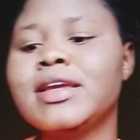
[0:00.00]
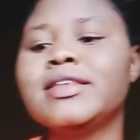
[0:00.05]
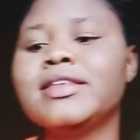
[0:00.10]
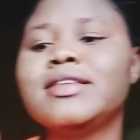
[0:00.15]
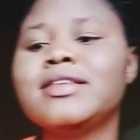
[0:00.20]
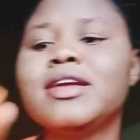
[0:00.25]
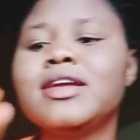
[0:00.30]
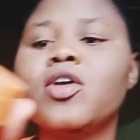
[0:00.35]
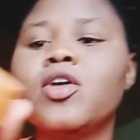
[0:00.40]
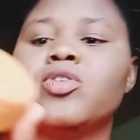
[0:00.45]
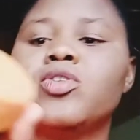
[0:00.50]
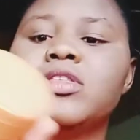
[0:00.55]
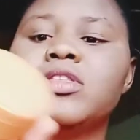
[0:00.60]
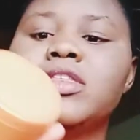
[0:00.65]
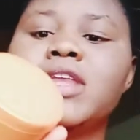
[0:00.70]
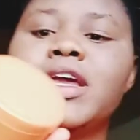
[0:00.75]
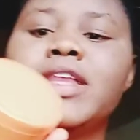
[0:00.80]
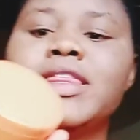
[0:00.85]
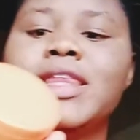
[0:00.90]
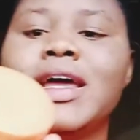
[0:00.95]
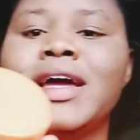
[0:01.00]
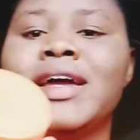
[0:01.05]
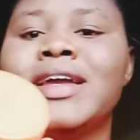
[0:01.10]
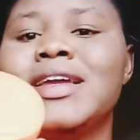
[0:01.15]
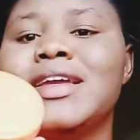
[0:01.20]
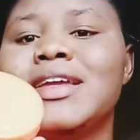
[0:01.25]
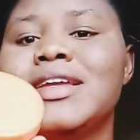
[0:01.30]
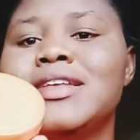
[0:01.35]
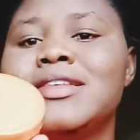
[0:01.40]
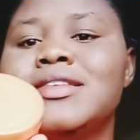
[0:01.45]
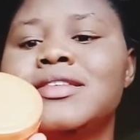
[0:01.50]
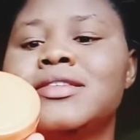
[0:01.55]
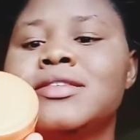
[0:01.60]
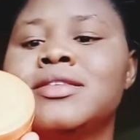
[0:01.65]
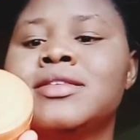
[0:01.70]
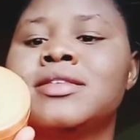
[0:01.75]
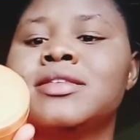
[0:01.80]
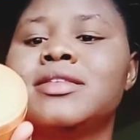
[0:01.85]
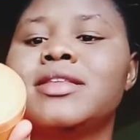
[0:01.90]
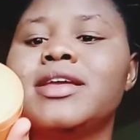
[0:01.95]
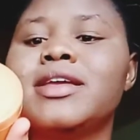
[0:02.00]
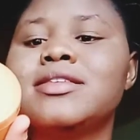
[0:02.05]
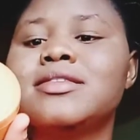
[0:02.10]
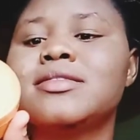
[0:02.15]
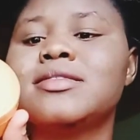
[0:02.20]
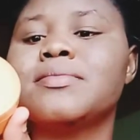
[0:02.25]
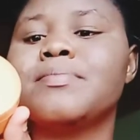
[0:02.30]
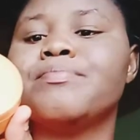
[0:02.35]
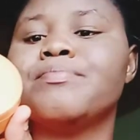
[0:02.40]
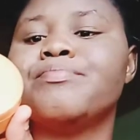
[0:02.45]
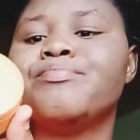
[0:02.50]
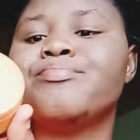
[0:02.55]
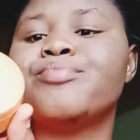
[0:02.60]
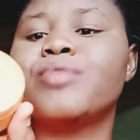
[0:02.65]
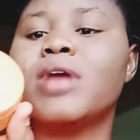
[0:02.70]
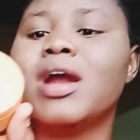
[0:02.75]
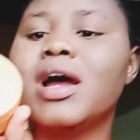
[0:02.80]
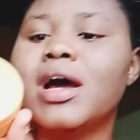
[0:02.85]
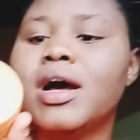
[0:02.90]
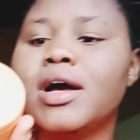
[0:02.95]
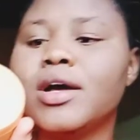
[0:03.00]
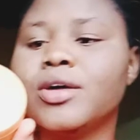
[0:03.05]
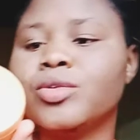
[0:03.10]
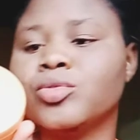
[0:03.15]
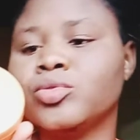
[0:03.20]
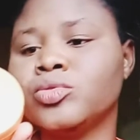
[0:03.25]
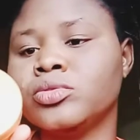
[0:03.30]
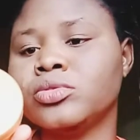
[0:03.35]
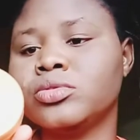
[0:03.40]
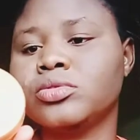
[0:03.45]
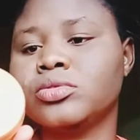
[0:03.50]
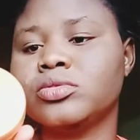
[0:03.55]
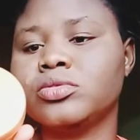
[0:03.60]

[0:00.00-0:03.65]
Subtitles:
the container is this brown.